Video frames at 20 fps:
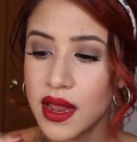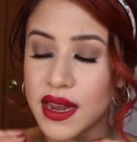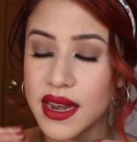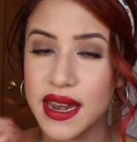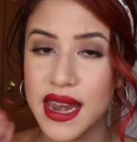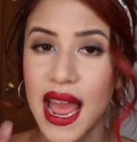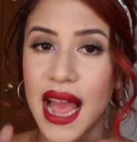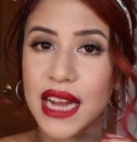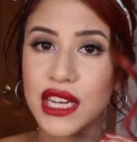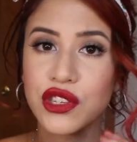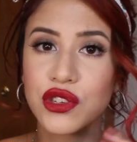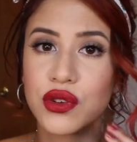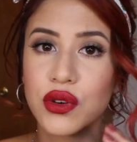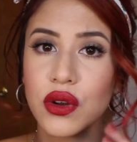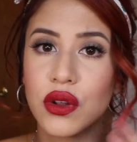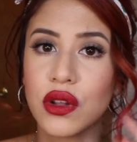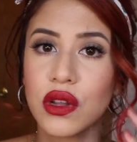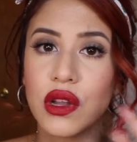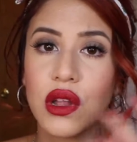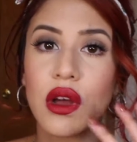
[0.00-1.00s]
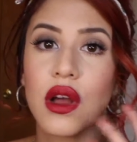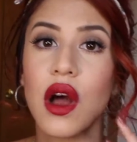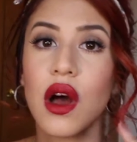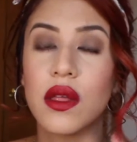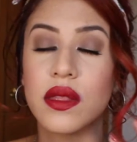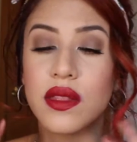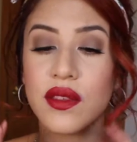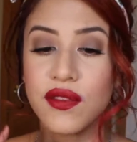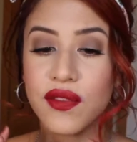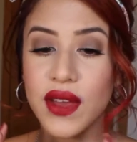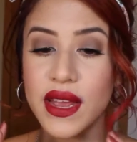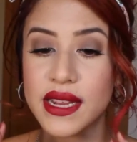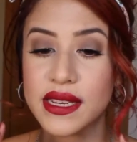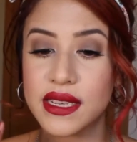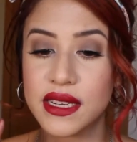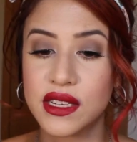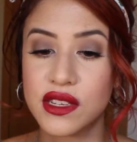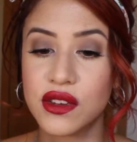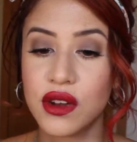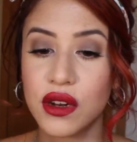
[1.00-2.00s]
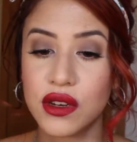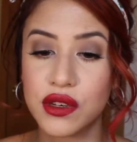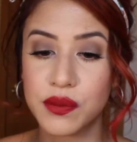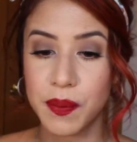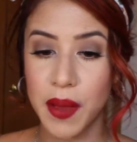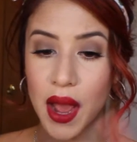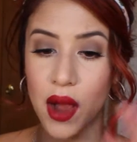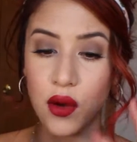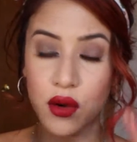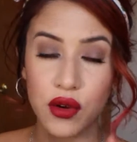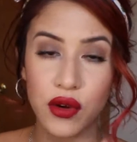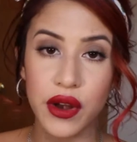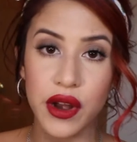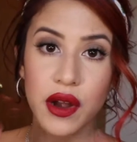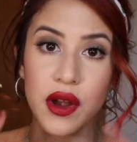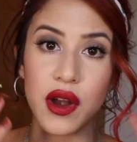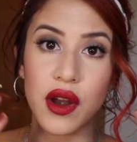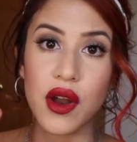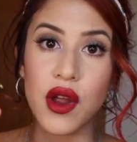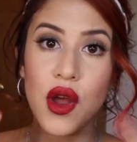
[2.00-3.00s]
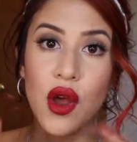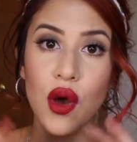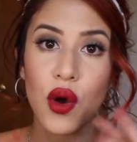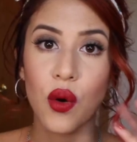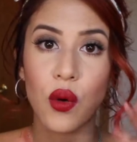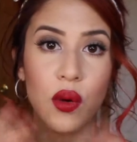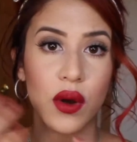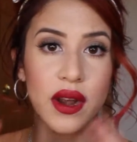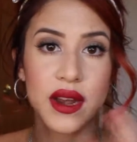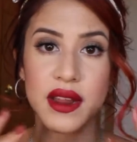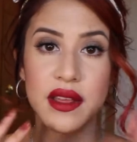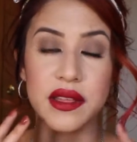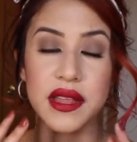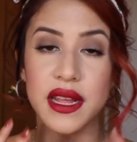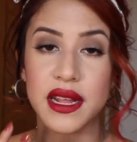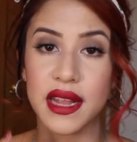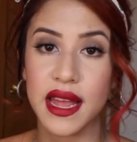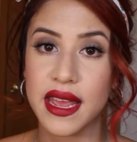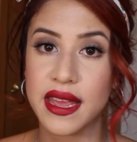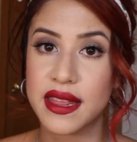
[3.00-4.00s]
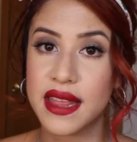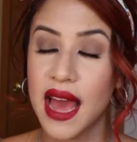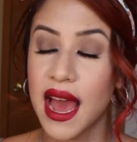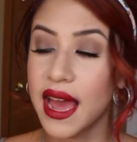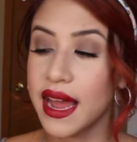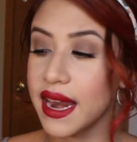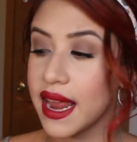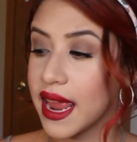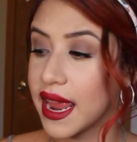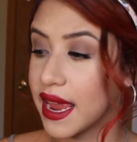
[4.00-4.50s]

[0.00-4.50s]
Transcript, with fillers: natural look on the face. It's not powdery or, or anything like that.